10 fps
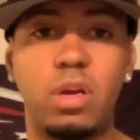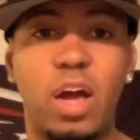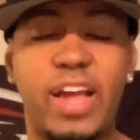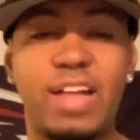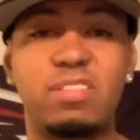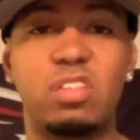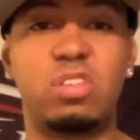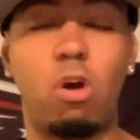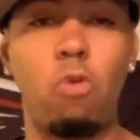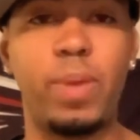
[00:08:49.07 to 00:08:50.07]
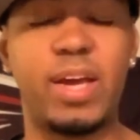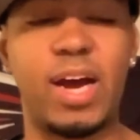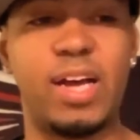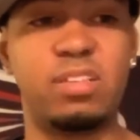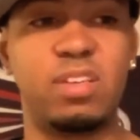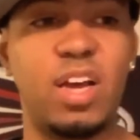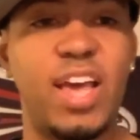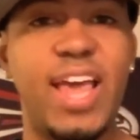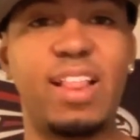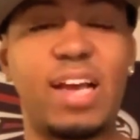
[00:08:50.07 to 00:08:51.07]
against a zone because
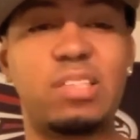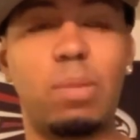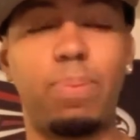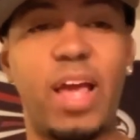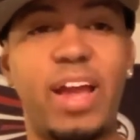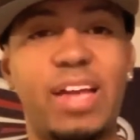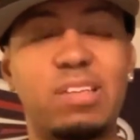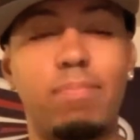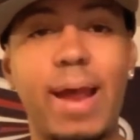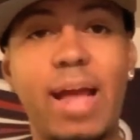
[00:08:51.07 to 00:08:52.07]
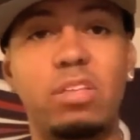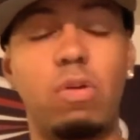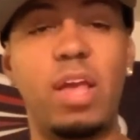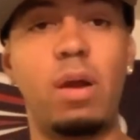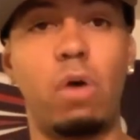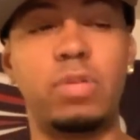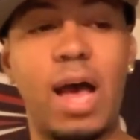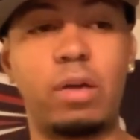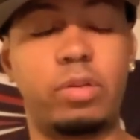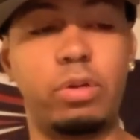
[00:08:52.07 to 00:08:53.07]
he likes to play against a man, so he knows
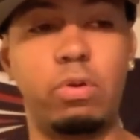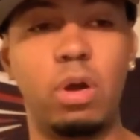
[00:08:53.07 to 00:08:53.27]
how to,